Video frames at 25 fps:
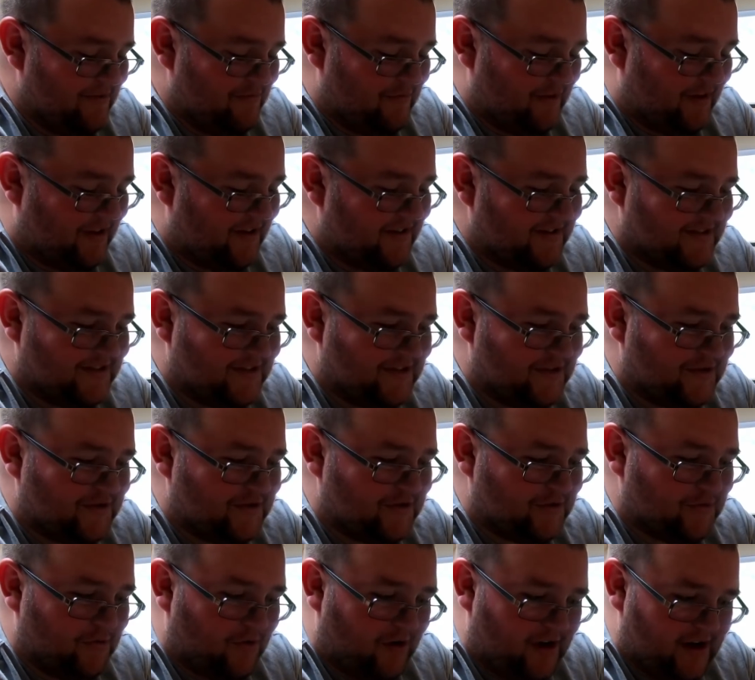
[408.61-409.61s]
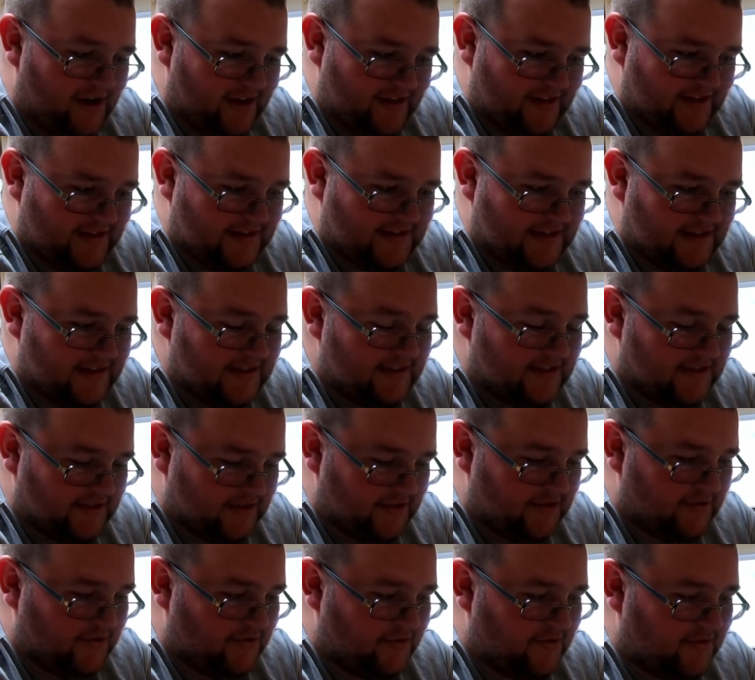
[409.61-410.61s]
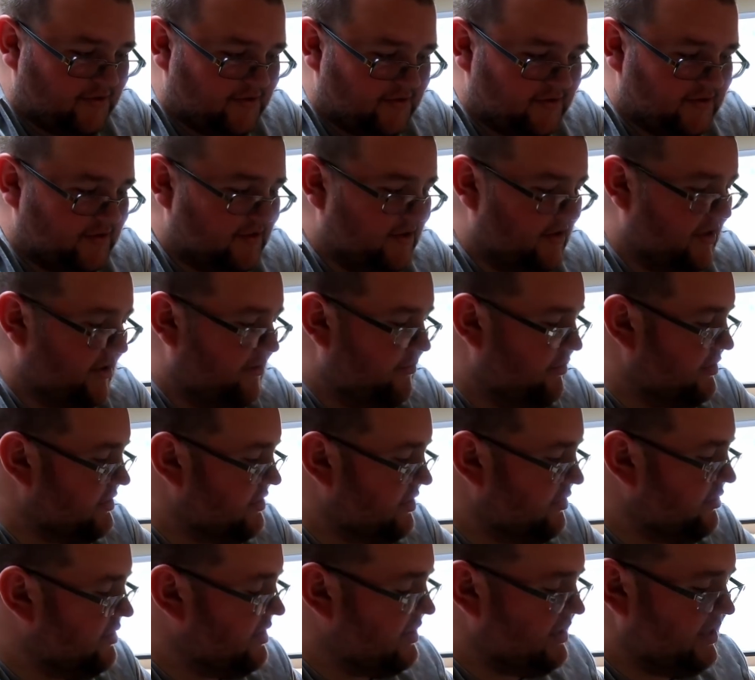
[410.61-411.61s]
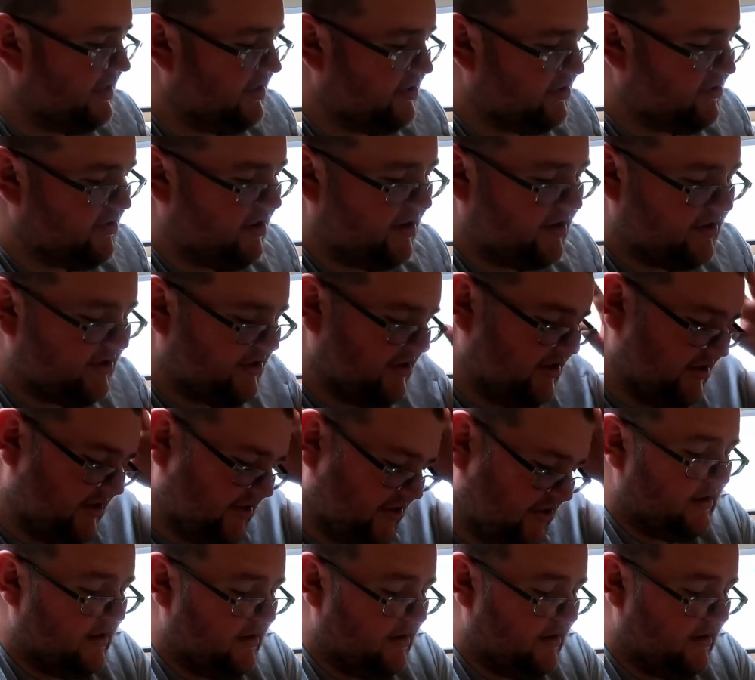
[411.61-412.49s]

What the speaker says: because you just wire this into your, it's all in the instructions.